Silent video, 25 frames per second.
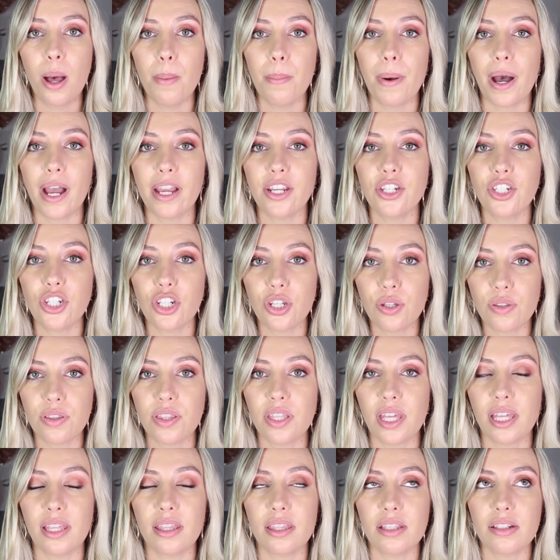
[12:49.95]
But I do
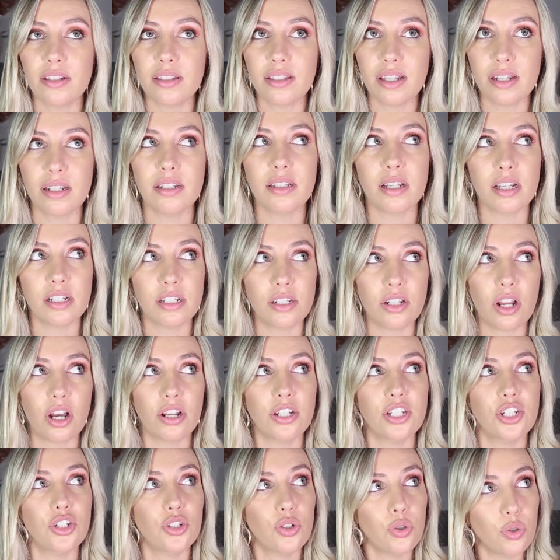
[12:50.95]
think that since I
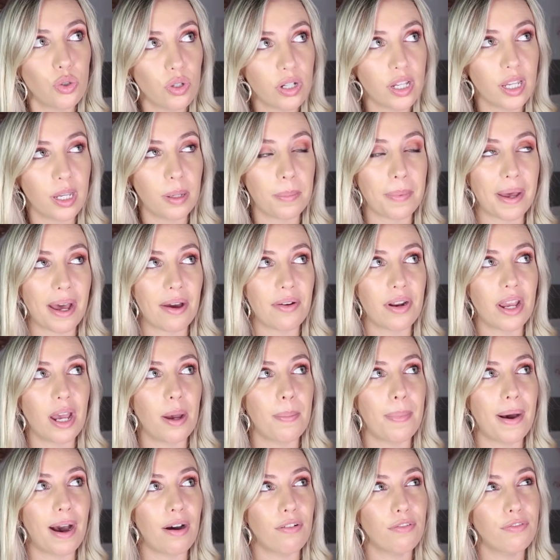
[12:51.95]
started talking about it
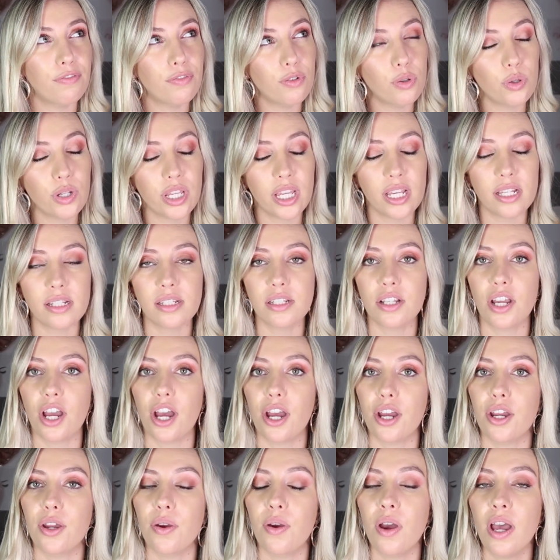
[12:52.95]
about 4 years
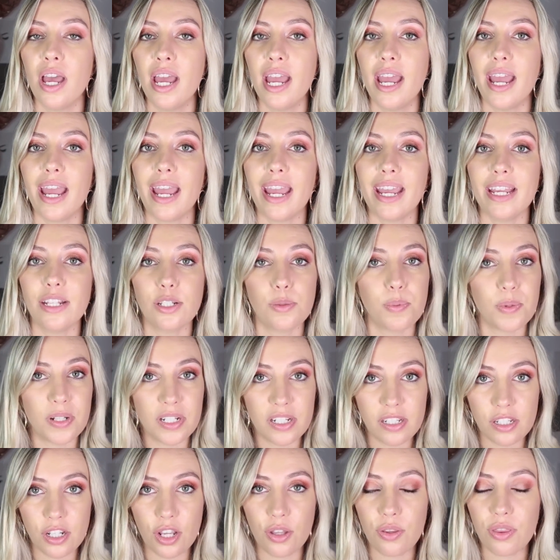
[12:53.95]
ago, it's
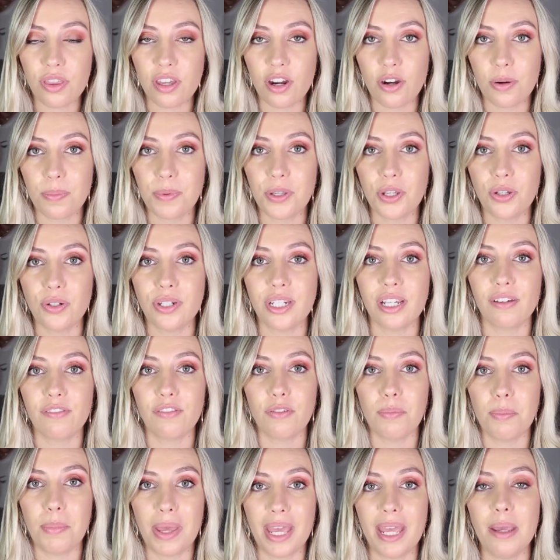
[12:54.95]
been so therapeutic
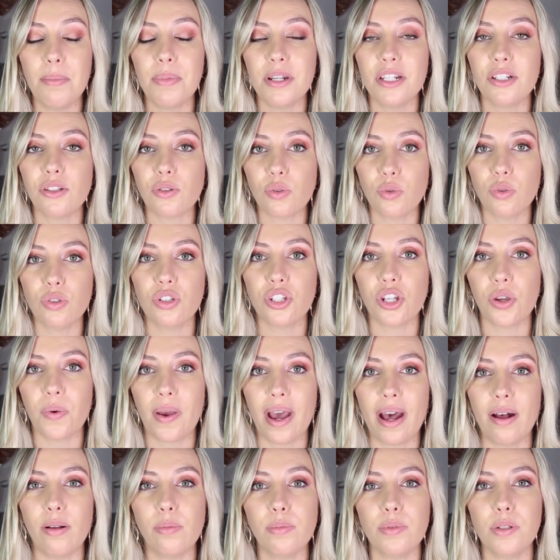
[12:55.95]
for me, but it's also
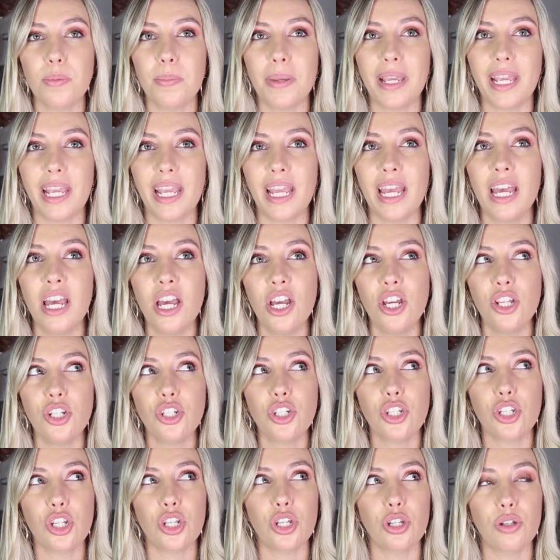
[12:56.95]
helped me
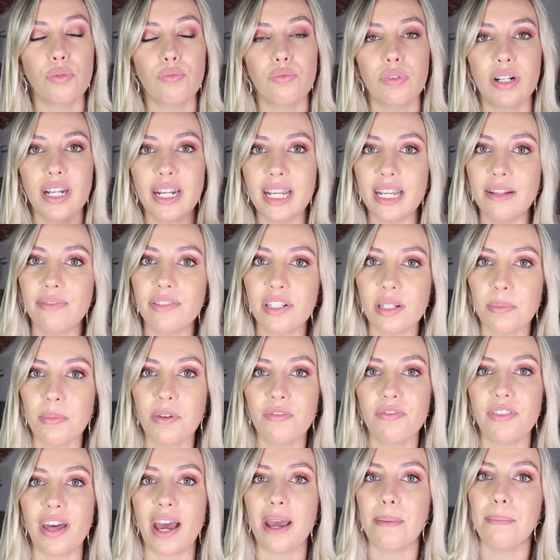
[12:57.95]
to relieve some
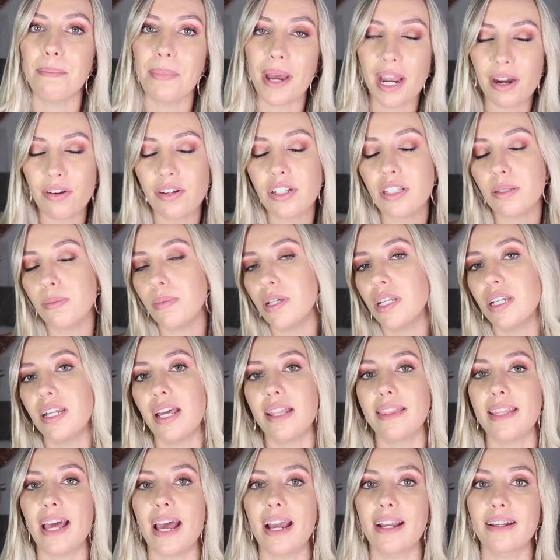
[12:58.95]
of that embarrassment
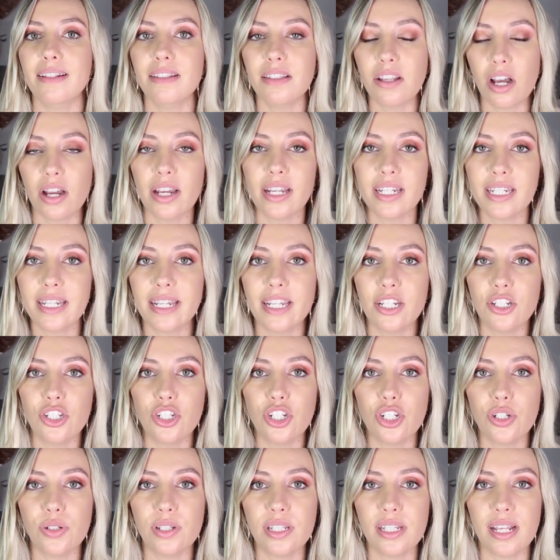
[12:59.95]
and that
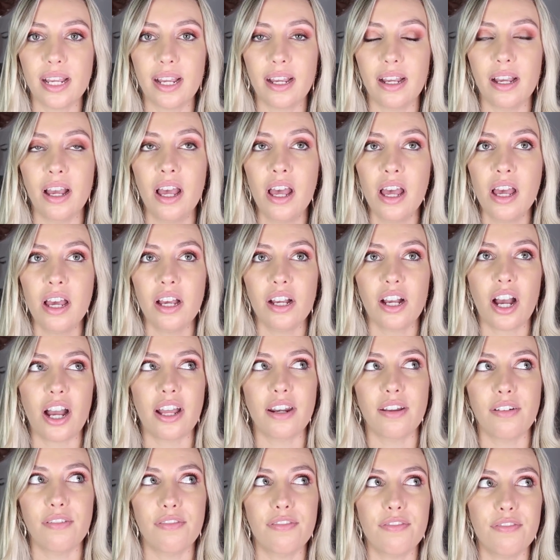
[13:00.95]
anxiety-inducing
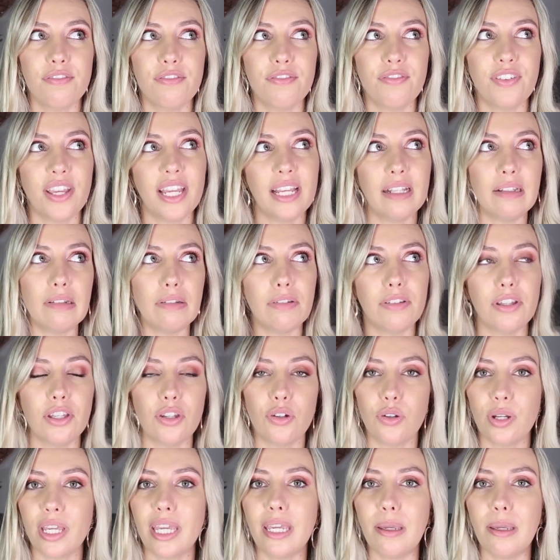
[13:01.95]
kind of feel that you're